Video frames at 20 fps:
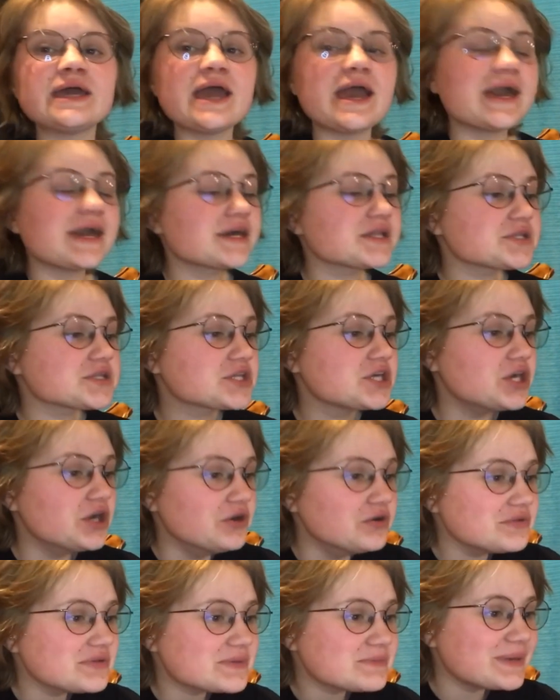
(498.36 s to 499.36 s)
Excuse
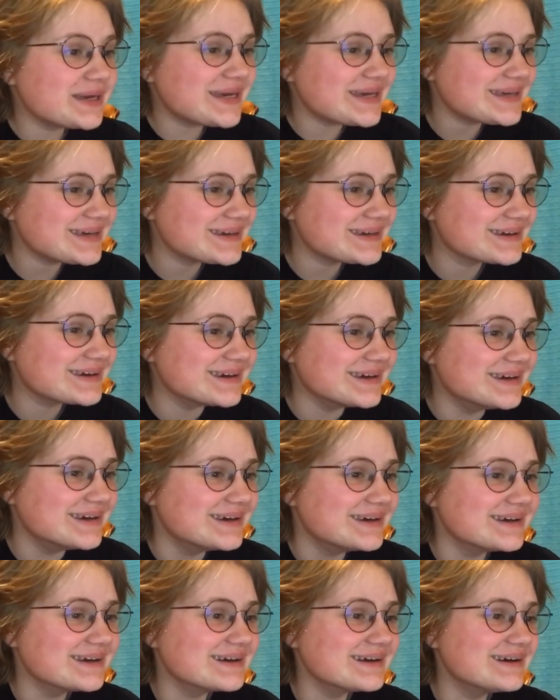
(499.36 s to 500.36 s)
me?
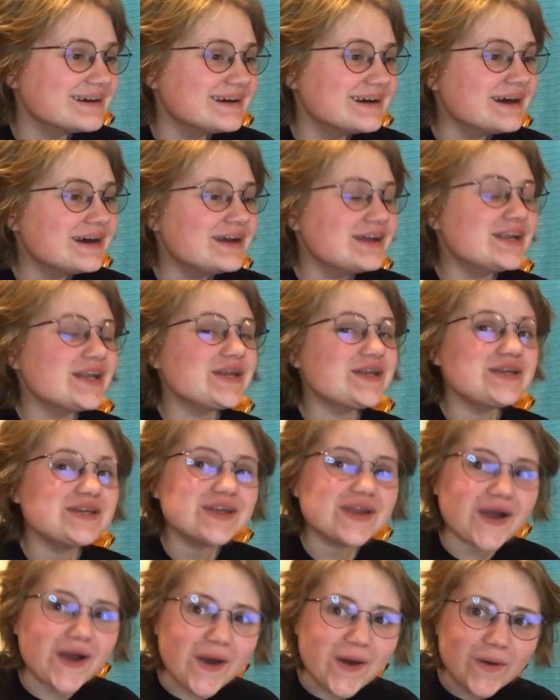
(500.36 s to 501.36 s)

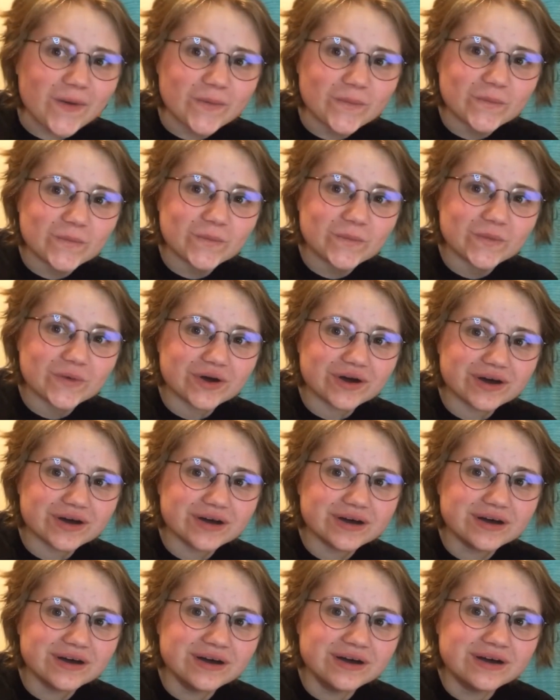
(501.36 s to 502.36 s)

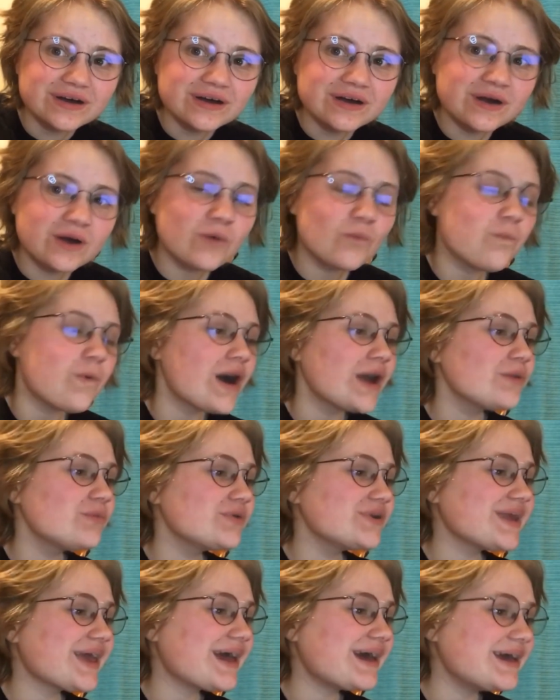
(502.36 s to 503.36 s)
No! Why
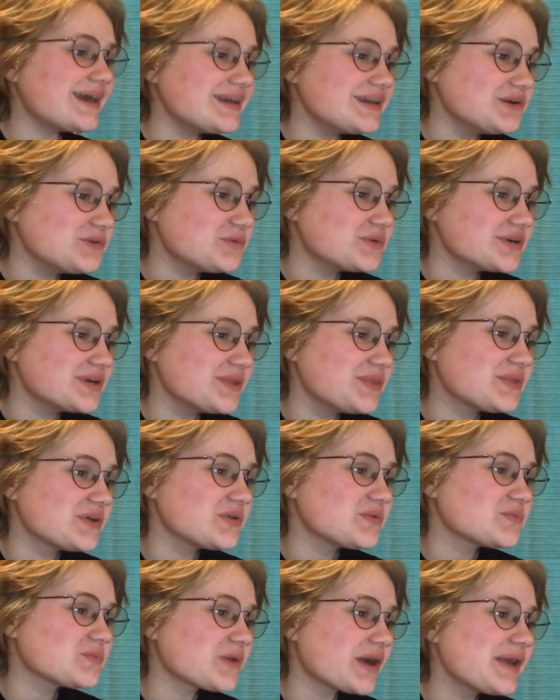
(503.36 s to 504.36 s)
would anyone in
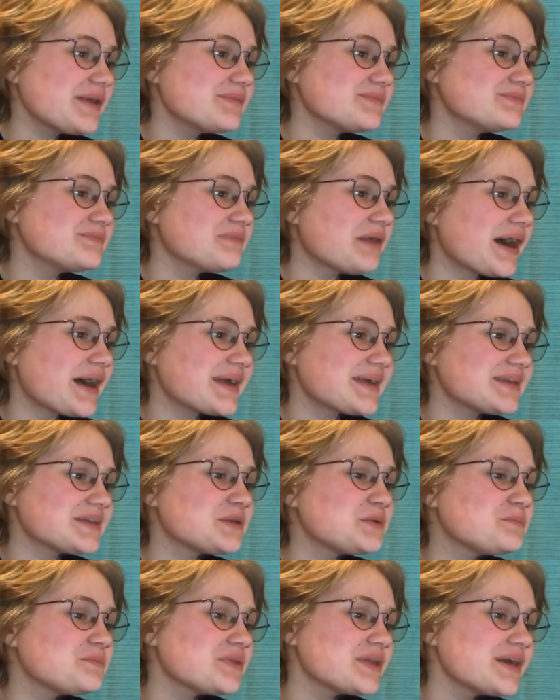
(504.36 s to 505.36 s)
their right
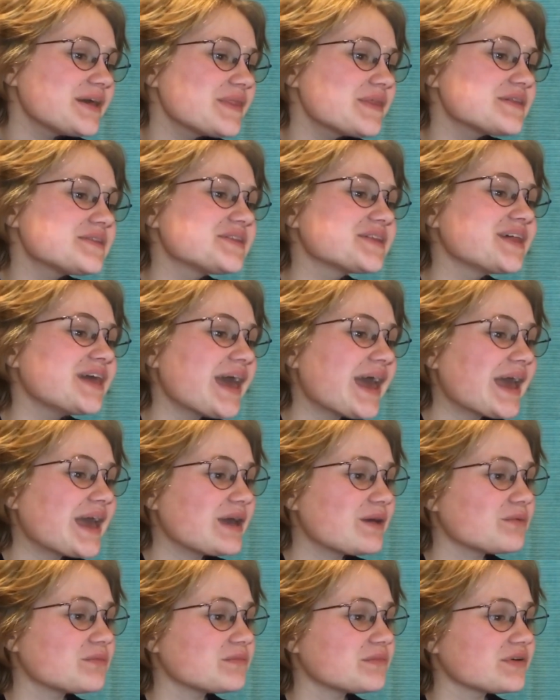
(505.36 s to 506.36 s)
mind play this
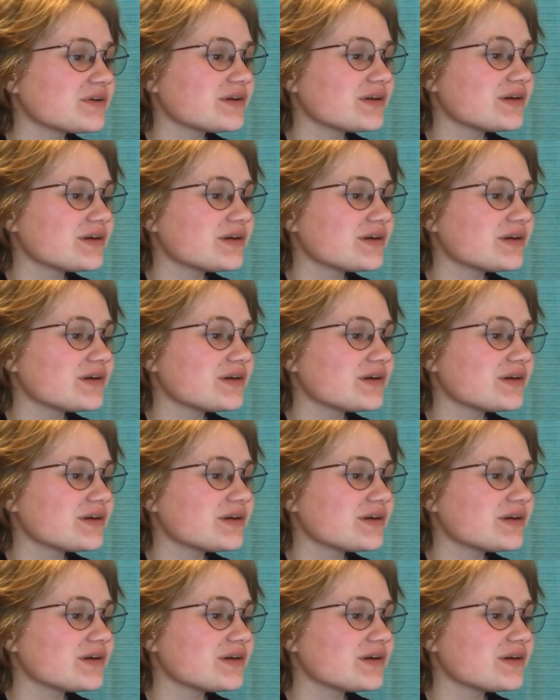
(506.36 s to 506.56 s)
game?